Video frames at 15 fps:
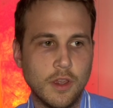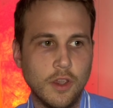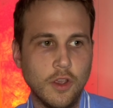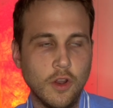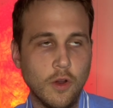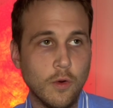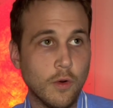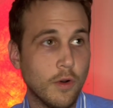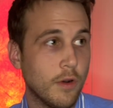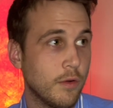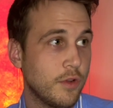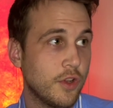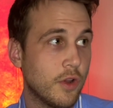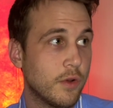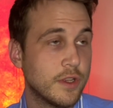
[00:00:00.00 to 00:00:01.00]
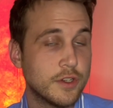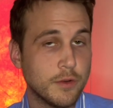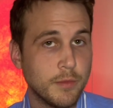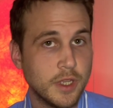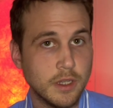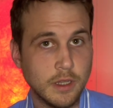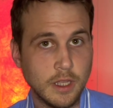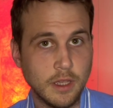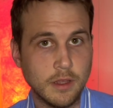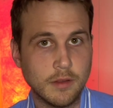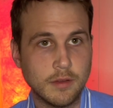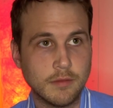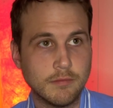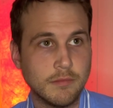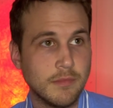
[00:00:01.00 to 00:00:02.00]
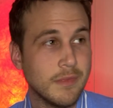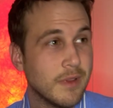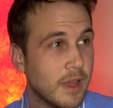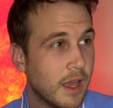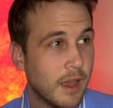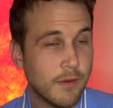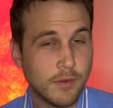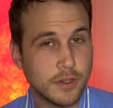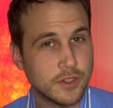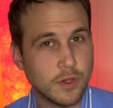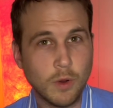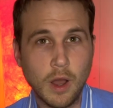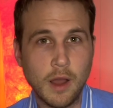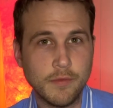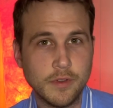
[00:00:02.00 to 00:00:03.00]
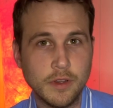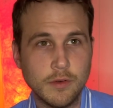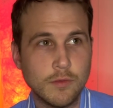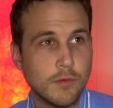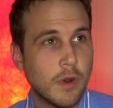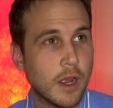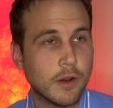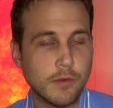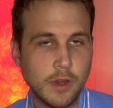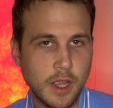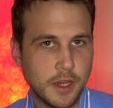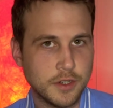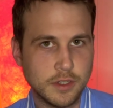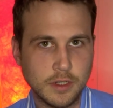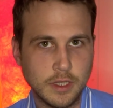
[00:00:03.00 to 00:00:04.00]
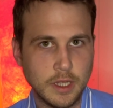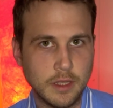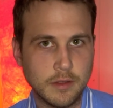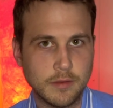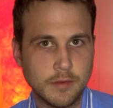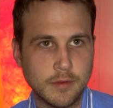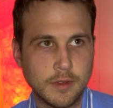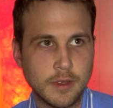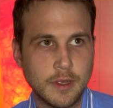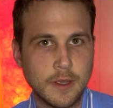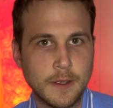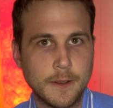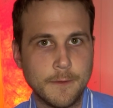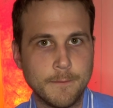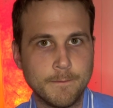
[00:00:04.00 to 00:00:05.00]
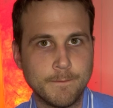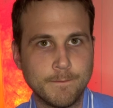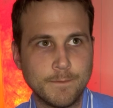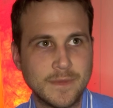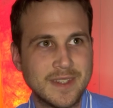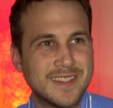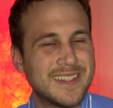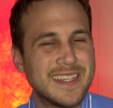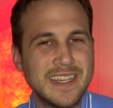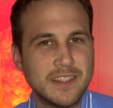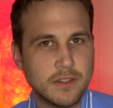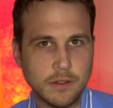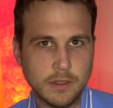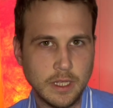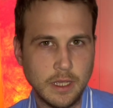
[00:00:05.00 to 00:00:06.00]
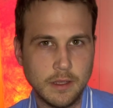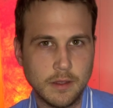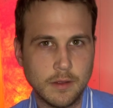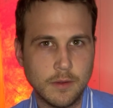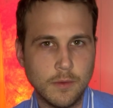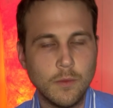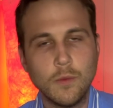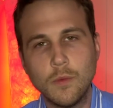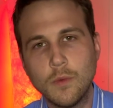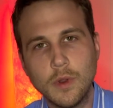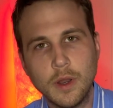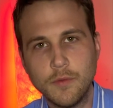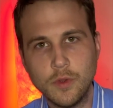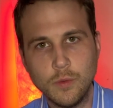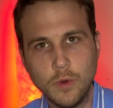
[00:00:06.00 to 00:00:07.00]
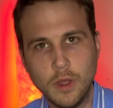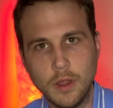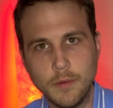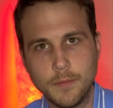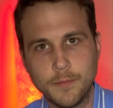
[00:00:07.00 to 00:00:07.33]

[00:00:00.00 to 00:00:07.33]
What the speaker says: Or intermittently, every so often, recreationally, seasonally, whatever you want,